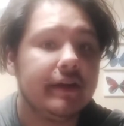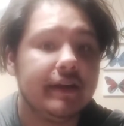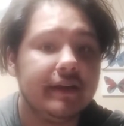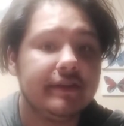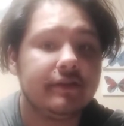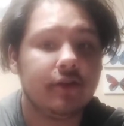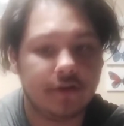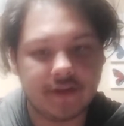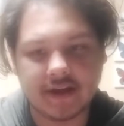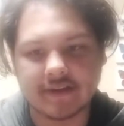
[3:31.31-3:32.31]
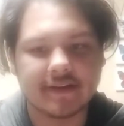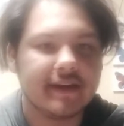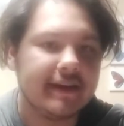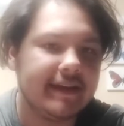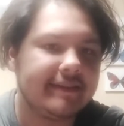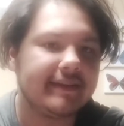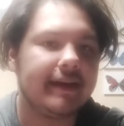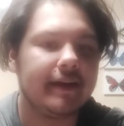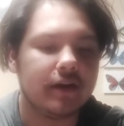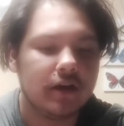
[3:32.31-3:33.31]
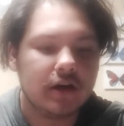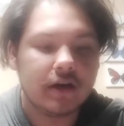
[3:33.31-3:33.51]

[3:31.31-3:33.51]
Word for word: He, the only thing is, he said,